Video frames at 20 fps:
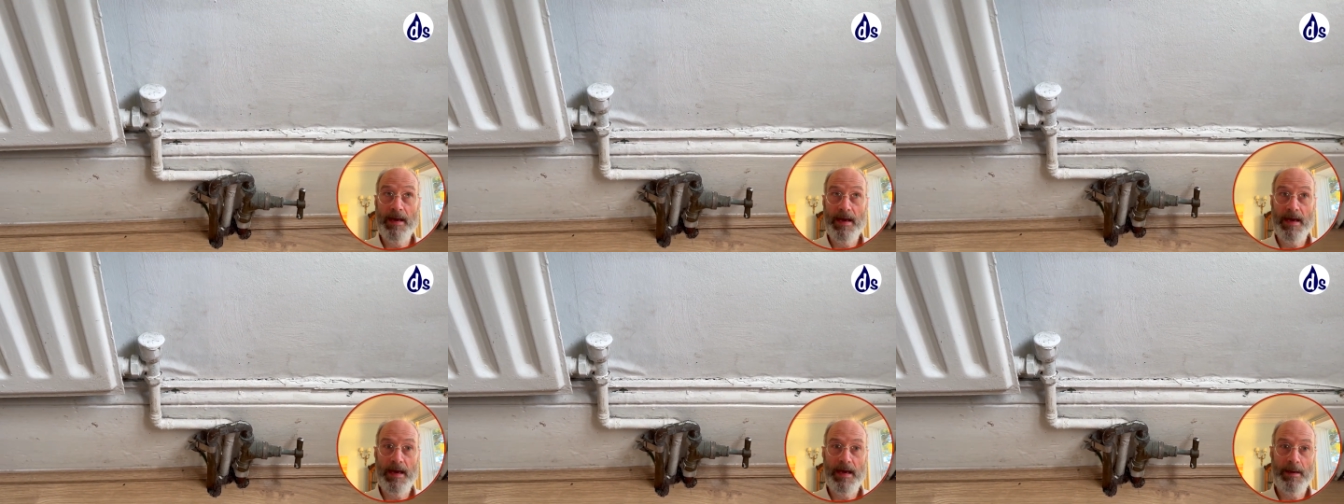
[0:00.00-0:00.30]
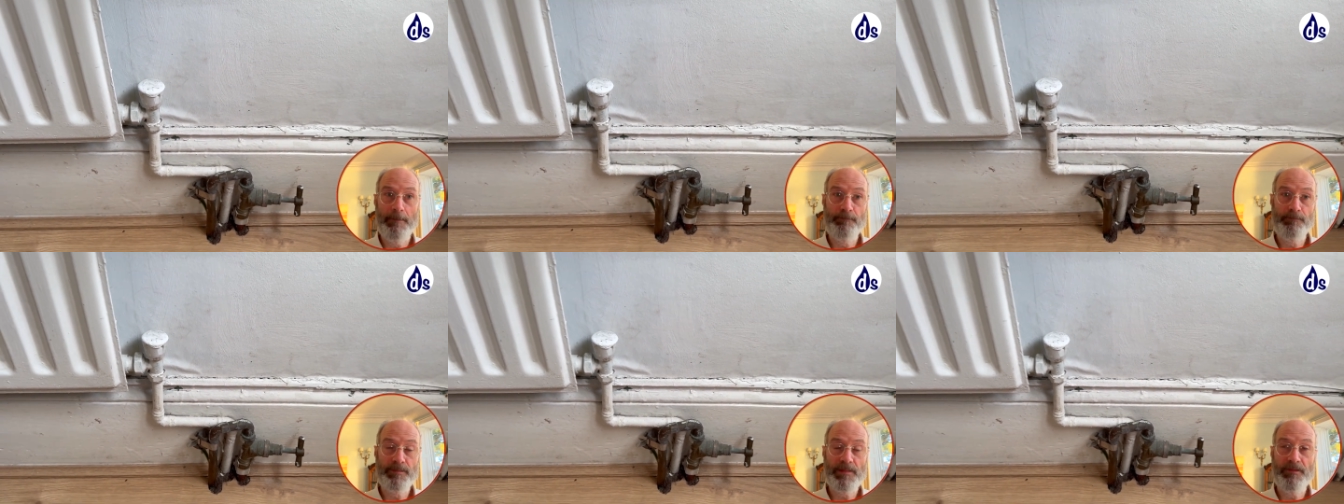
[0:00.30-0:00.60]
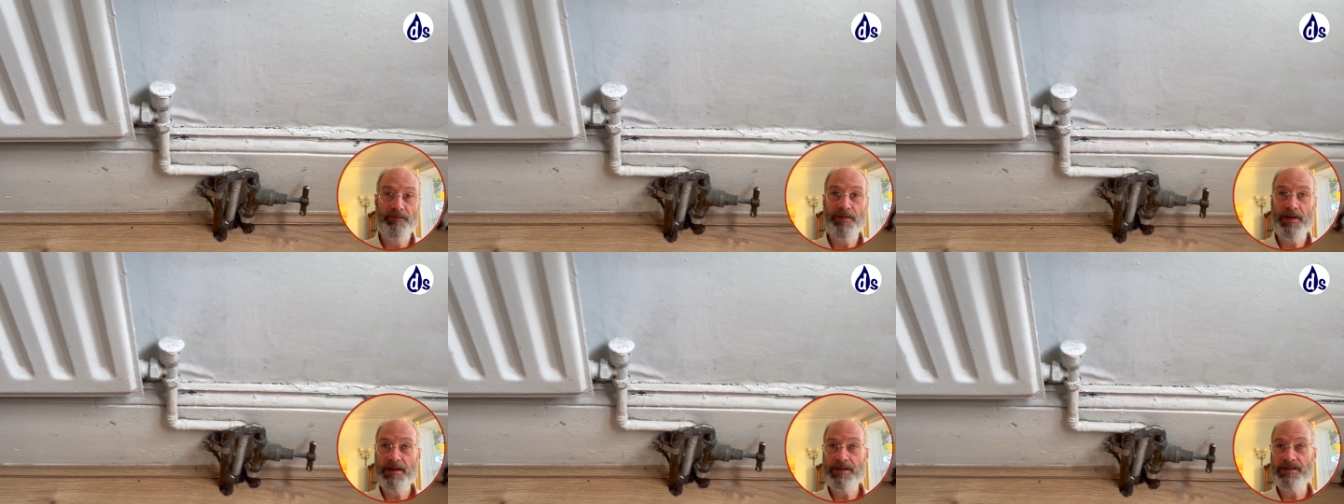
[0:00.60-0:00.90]

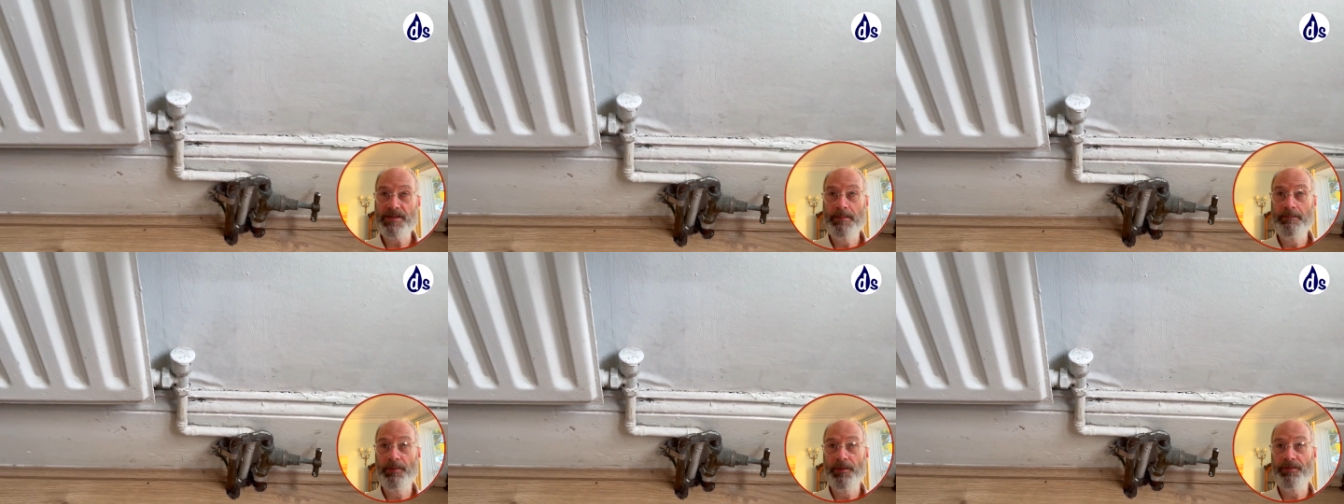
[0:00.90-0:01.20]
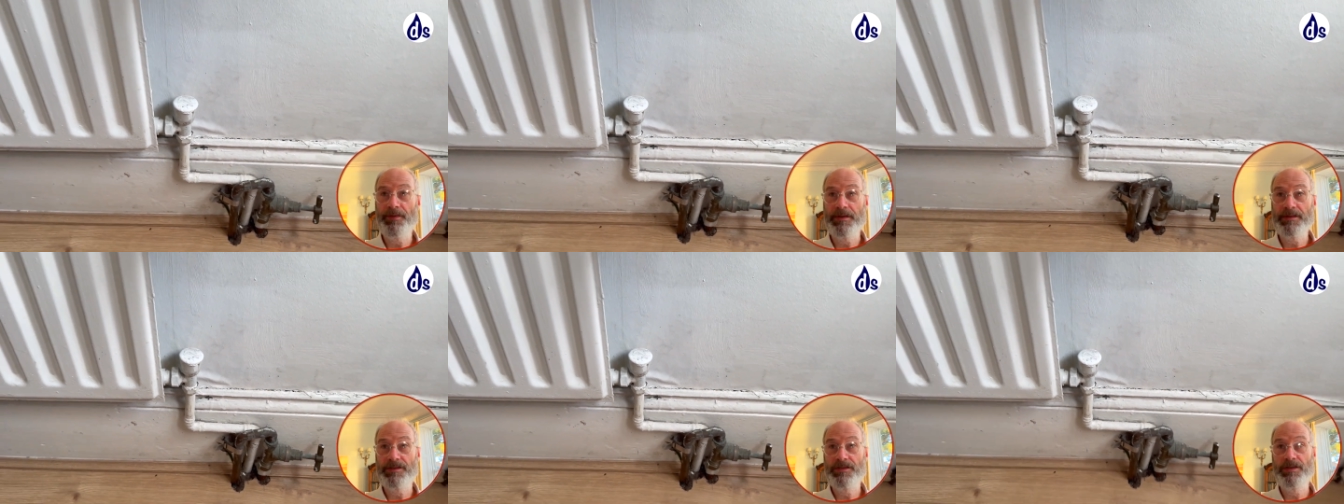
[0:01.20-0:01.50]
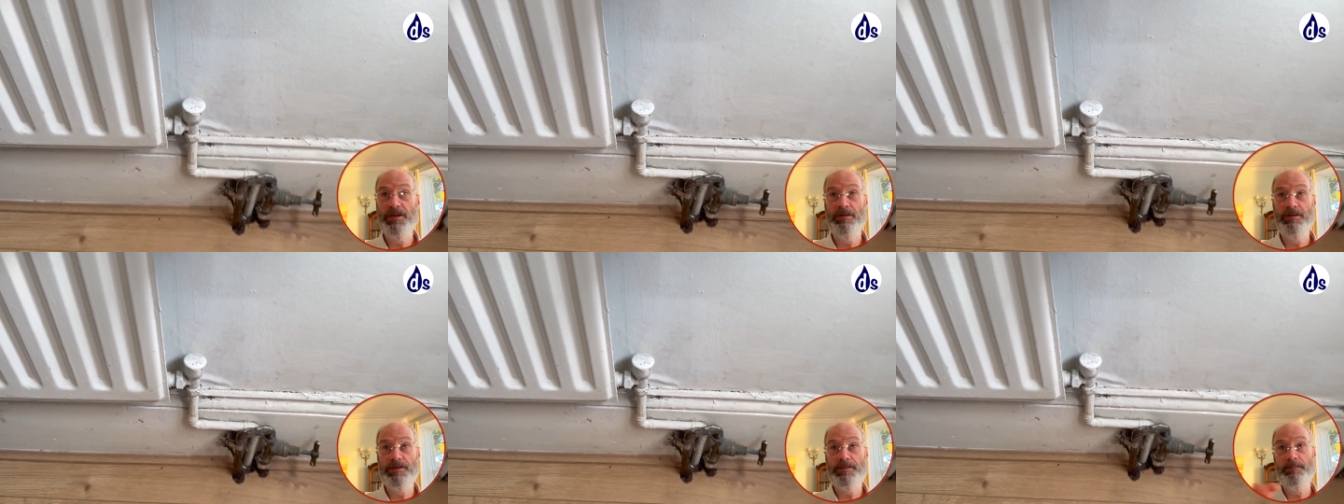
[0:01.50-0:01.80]
Very simple thing to
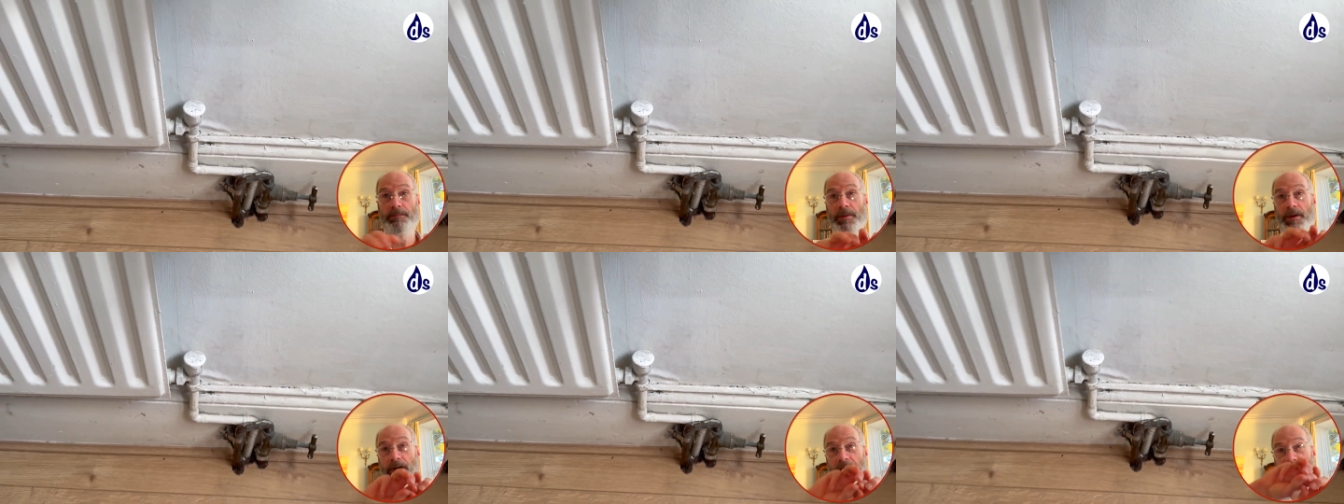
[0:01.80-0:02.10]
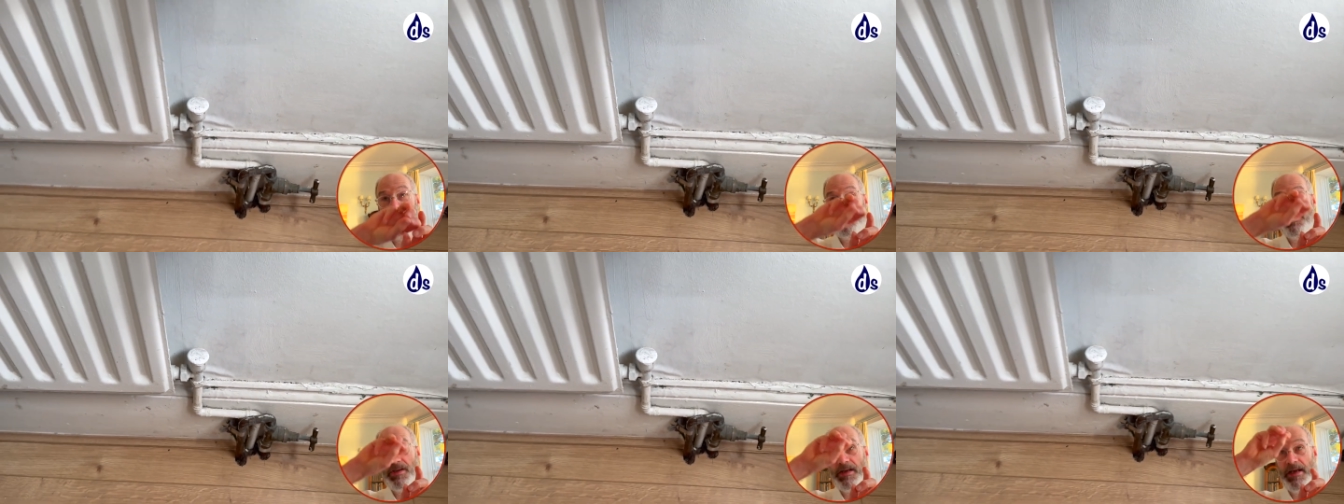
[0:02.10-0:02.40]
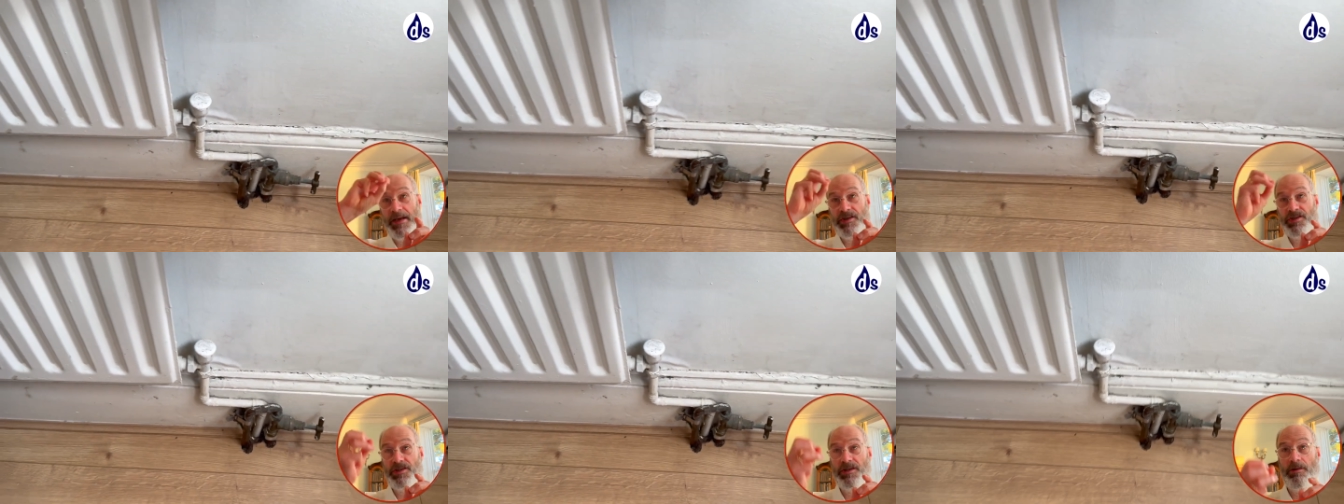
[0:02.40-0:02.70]
do is put
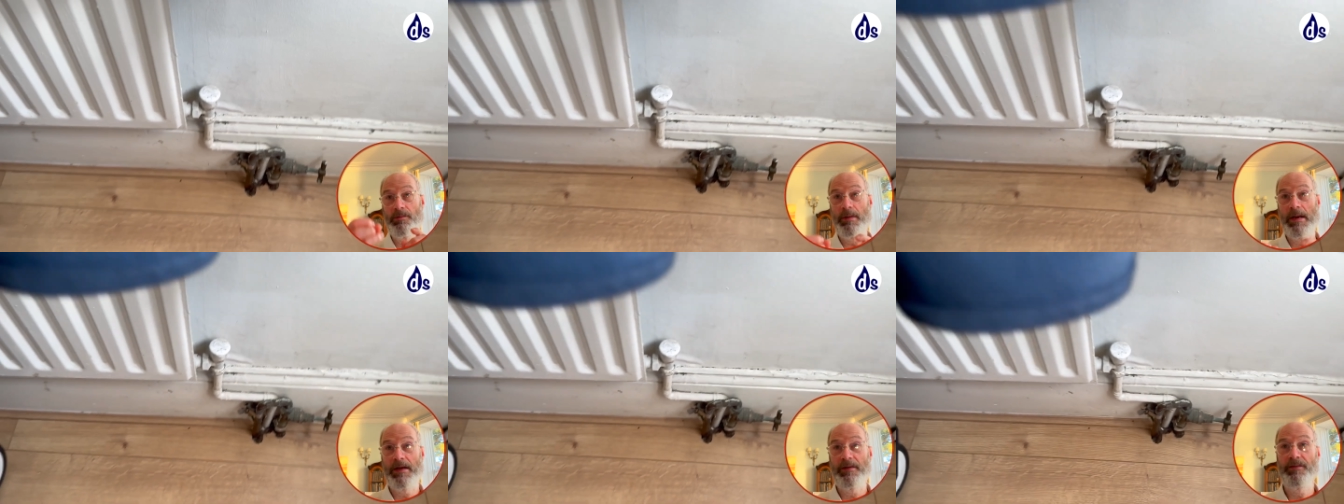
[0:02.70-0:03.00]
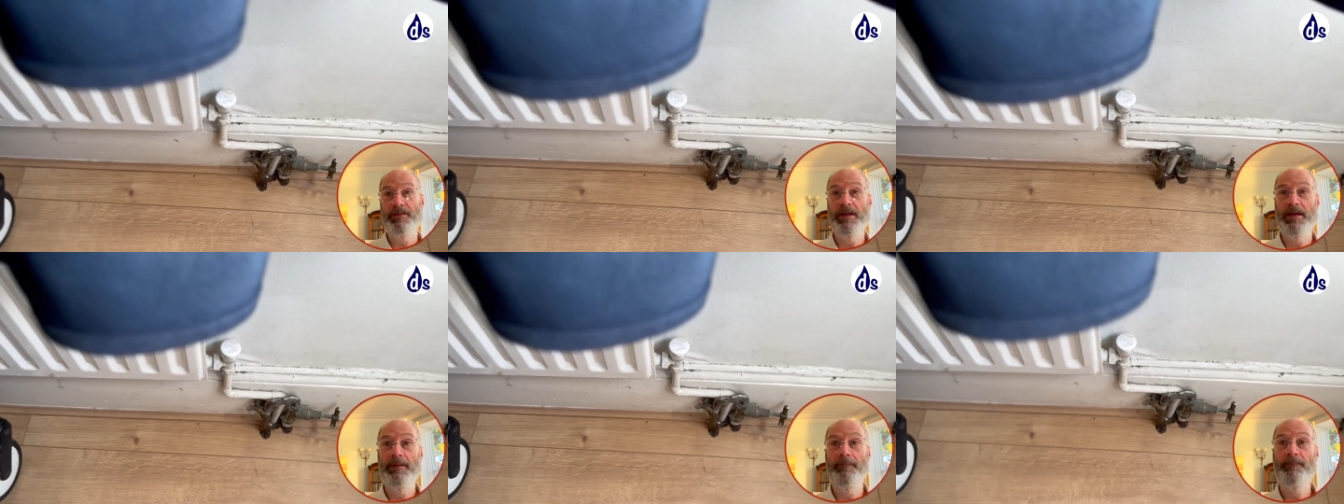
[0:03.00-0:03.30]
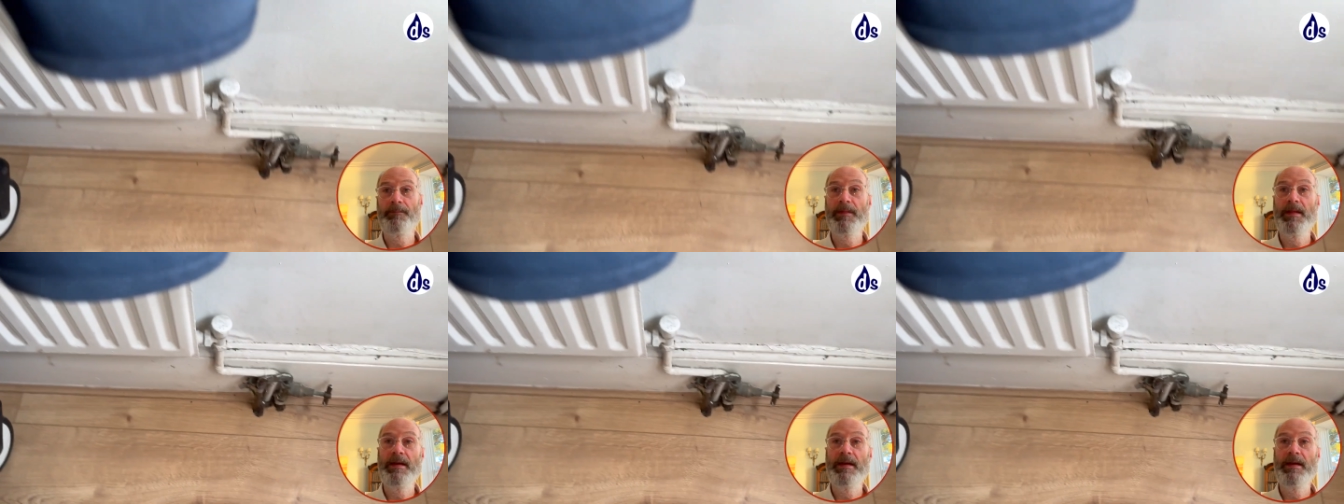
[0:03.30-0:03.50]
insulation around it.